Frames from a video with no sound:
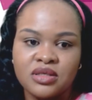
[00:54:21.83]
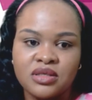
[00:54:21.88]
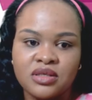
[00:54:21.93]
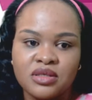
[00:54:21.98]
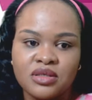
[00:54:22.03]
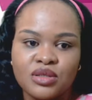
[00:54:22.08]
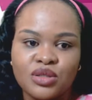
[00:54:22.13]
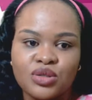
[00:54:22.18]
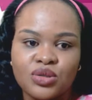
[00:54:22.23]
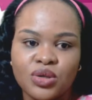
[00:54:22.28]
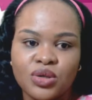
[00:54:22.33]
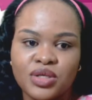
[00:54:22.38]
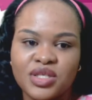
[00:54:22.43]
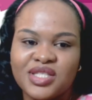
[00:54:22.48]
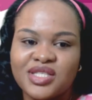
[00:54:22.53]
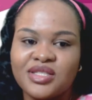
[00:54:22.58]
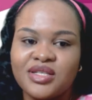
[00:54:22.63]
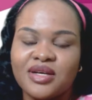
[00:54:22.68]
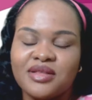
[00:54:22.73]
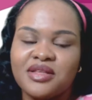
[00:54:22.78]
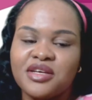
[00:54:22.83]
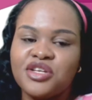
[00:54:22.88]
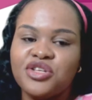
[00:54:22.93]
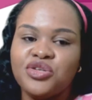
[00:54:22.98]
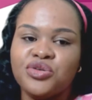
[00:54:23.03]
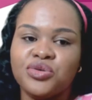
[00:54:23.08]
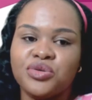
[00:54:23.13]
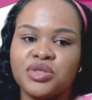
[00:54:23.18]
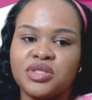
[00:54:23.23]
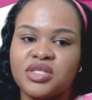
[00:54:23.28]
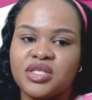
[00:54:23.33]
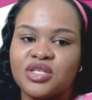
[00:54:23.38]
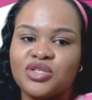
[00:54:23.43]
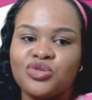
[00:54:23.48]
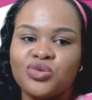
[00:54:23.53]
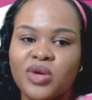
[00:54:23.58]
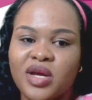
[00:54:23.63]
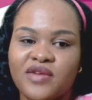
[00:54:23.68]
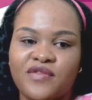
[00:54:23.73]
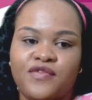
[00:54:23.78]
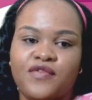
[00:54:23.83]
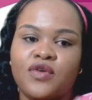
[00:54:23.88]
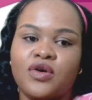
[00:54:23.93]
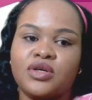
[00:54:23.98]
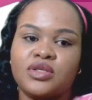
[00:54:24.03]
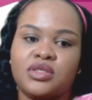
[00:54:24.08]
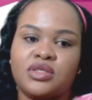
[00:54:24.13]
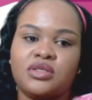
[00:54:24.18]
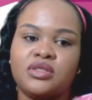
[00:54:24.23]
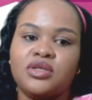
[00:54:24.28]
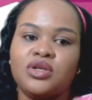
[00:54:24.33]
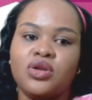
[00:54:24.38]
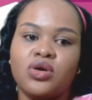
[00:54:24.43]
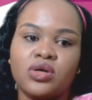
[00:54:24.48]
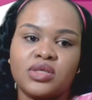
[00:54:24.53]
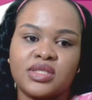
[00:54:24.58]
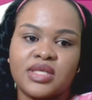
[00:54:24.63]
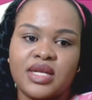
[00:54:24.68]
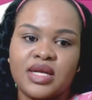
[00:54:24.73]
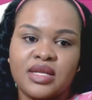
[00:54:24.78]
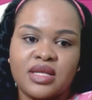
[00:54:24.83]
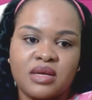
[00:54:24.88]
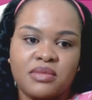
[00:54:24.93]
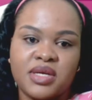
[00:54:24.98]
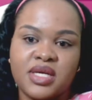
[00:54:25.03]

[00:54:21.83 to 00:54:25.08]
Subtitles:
So it's nothing new. It's just to enforce the laws that are there,